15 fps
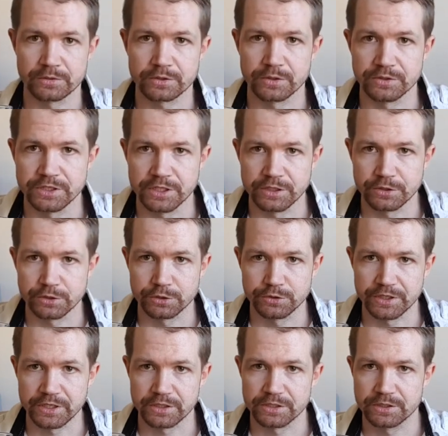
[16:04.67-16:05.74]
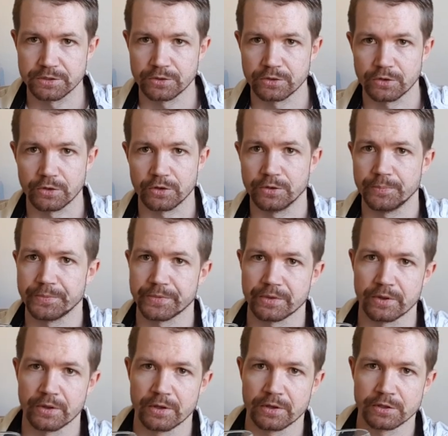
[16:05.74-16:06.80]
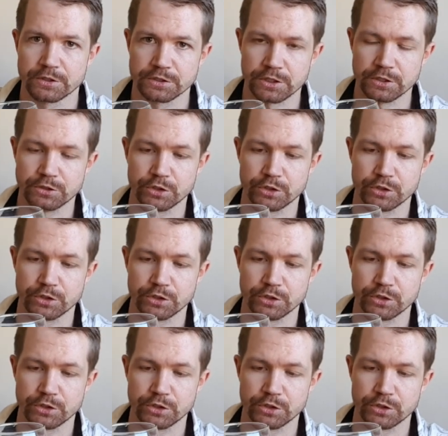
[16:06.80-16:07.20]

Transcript: continue to drink or start